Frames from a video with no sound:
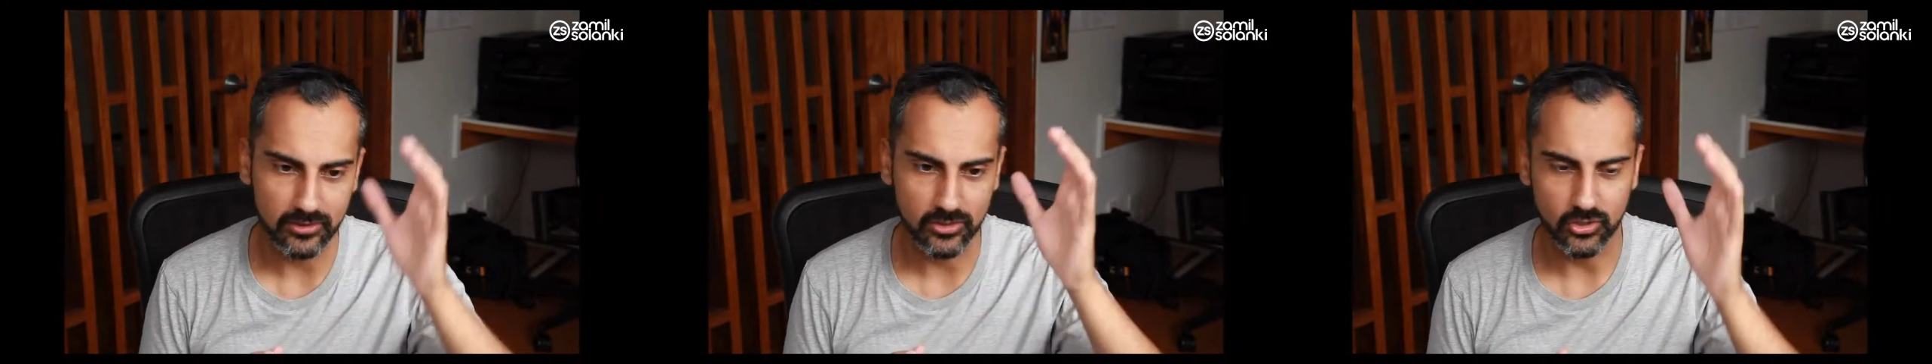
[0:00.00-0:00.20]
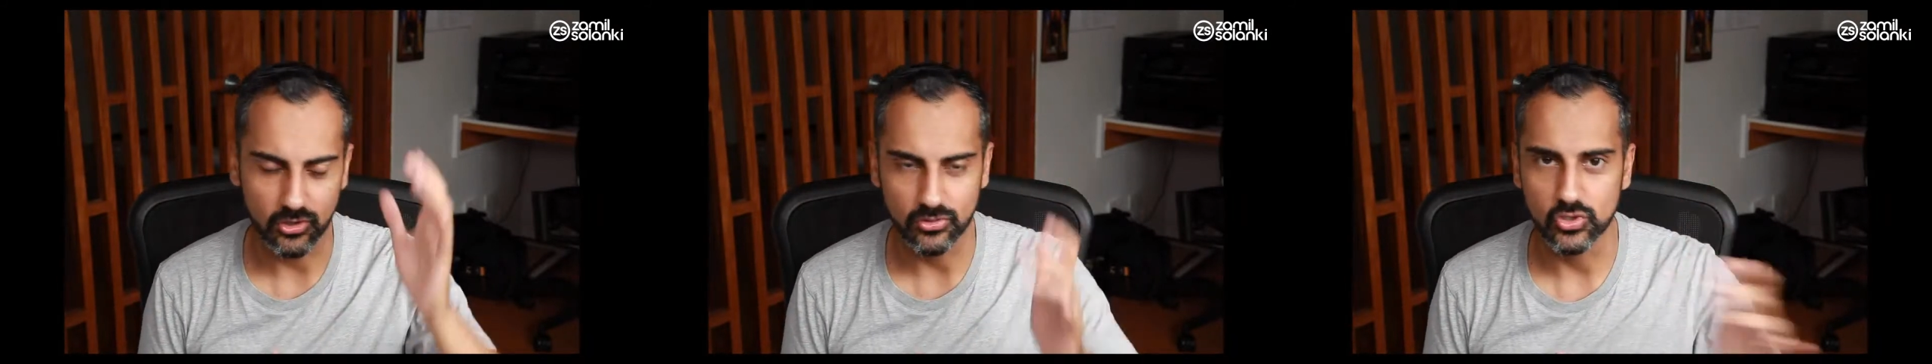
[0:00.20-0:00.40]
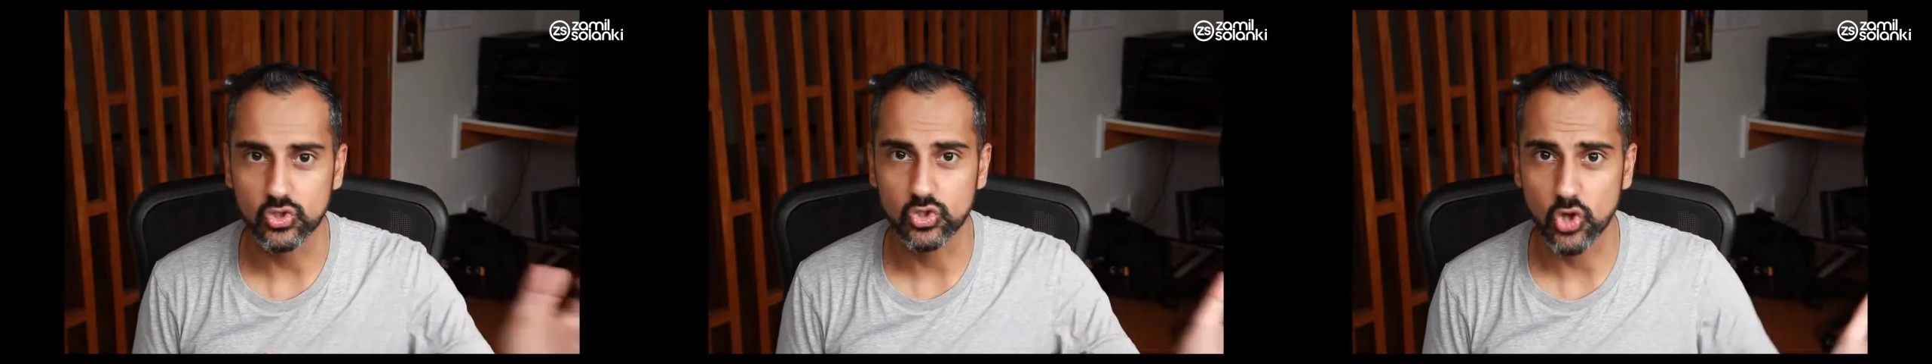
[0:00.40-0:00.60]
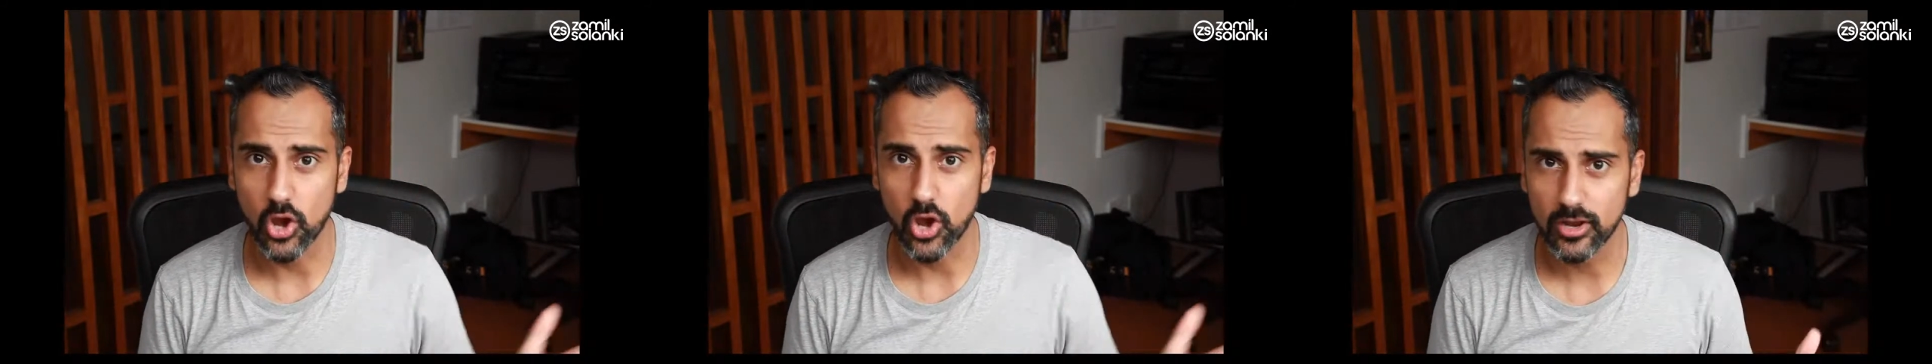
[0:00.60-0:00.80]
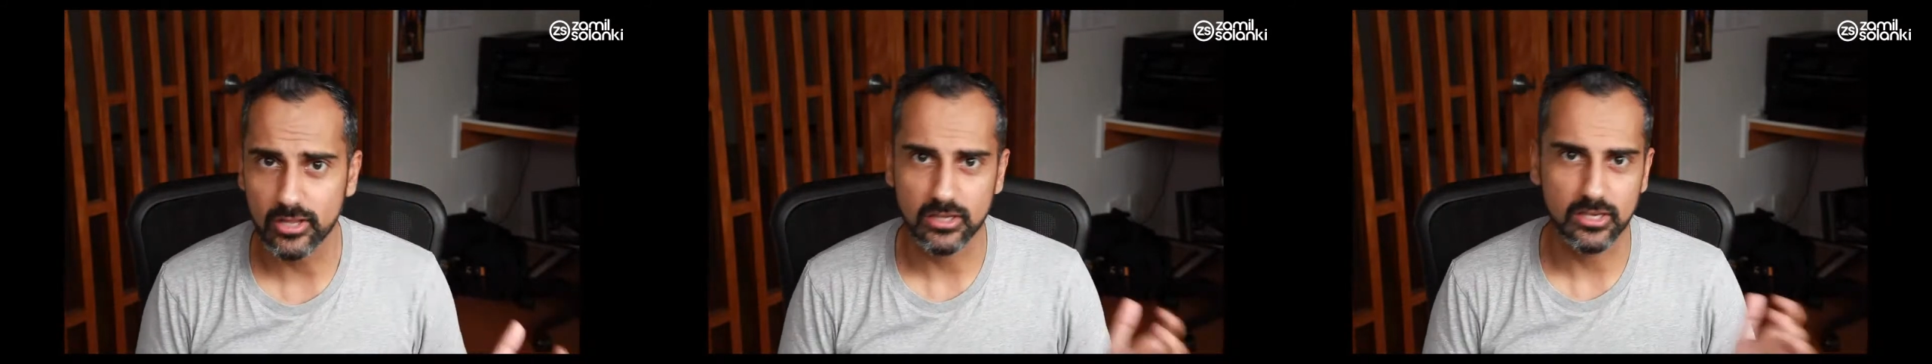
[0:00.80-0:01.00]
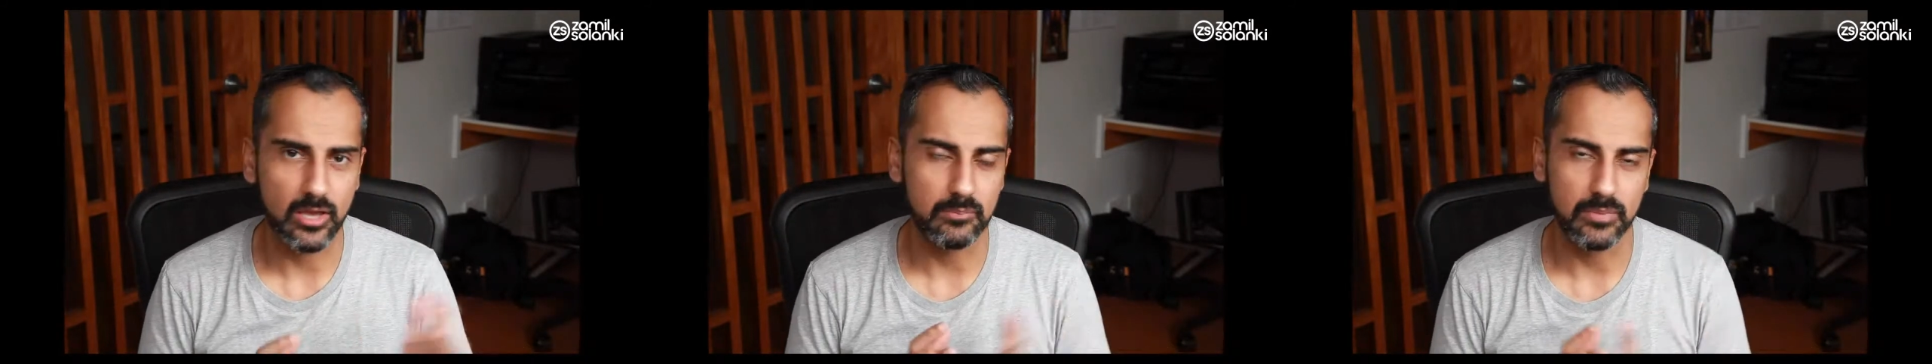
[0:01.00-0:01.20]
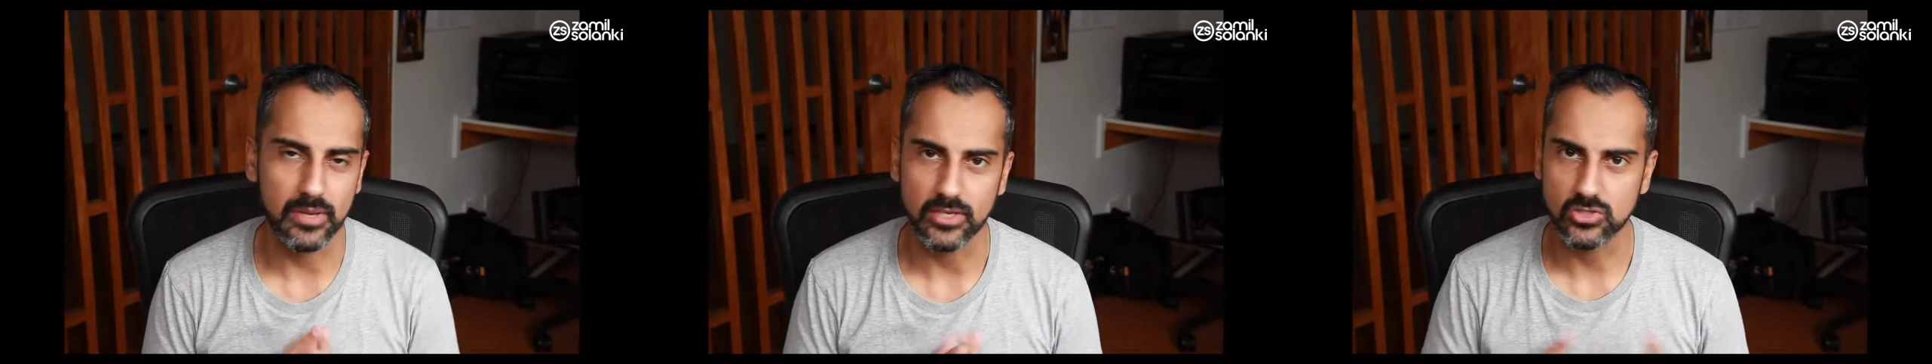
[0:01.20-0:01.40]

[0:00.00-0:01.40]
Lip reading: the journey can be